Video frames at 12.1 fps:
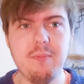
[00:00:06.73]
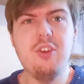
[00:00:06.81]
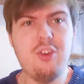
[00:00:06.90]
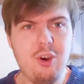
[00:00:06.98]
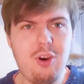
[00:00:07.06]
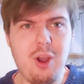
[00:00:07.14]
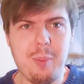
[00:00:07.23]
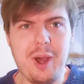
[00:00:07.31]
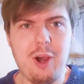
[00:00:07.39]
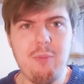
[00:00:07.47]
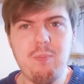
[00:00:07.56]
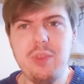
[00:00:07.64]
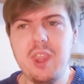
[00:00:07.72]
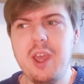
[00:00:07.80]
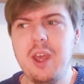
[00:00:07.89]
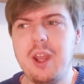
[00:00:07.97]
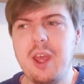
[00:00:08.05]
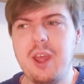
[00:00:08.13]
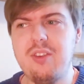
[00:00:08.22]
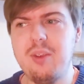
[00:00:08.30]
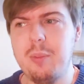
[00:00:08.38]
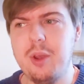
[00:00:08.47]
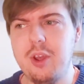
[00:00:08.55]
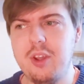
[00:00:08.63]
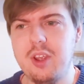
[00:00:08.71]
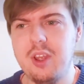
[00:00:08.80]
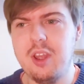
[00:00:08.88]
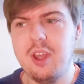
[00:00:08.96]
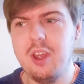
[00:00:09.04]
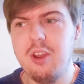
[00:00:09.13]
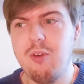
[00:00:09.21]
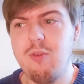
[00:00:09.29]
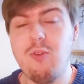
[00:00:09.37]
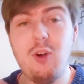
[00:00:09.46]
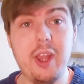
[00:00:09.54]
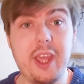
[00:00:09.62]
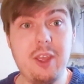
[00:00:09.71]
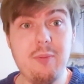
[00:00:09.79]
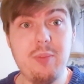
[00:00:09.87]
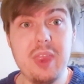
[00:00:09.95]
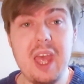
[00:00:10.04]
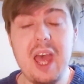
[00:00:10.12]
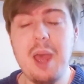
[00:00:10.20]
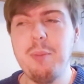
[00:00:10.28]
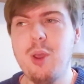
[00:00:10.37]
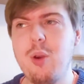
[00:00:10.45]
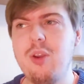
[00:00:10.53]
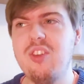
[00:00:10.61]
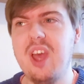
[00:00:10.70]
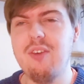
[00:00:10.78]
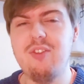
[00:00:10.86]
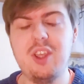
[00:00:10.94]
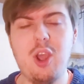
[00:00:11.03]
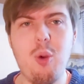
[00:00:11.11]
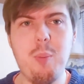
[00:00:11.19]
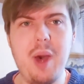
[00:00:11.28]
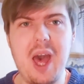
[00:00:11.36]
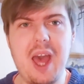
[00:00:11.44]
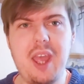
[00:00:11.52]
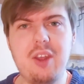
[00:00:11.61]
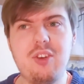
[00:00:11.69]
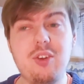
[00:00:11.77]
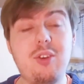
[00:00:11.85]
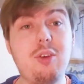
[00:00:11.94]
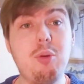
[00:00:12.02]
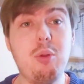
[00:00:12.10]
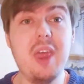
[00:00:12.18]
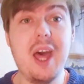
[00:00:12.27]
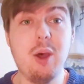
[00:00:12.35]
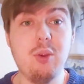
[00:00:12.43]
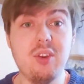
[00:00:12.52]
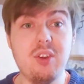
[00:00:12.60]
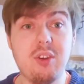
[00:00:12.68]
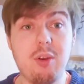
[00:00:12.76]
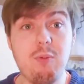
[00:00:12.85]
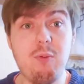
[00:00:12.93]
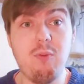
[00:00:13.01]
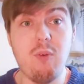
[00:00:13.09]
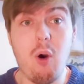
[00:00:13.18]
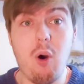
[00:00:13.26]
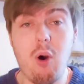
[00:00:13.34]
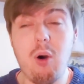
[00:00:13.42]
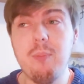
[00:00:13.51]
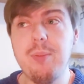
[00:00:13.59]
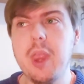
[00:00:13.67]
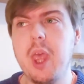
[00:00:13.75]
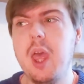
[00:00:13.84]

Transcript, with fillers: To talk about An Heir to Murder fully, I'm going to have to go back to two thousand four.